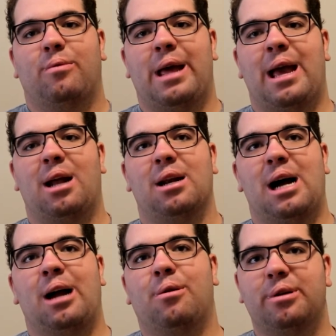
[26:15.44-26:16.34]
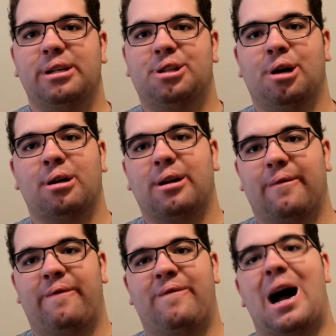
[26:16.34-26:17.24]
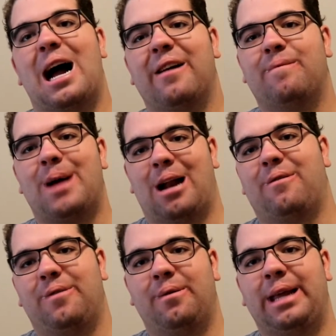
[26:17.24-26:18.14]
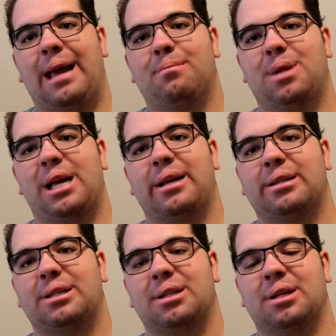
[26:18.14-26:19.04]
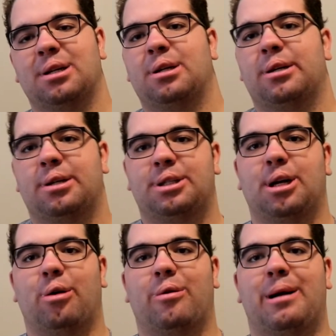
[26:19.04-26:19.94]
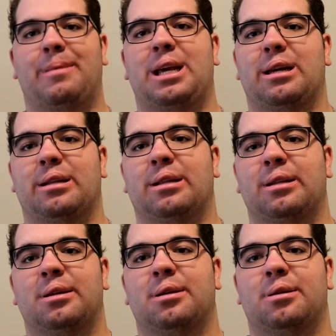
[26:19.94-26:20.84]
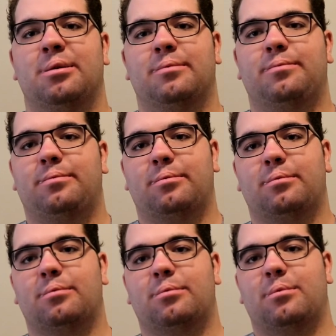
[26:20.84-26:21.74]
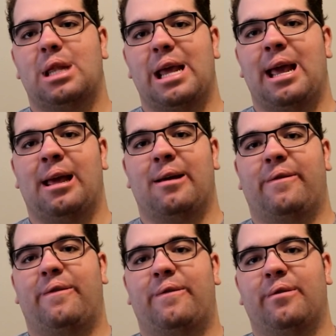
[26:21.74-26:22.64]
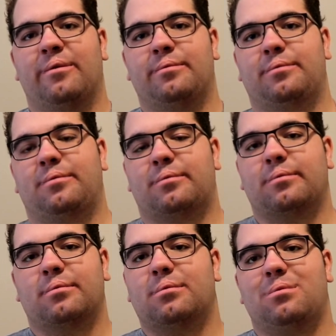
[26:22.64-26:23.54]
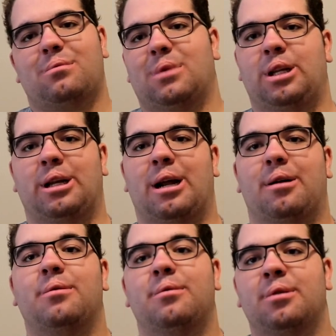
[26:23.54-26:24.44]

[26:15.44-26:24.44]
And I only took 5 Battlefield gameplays. So, I mean, if, beta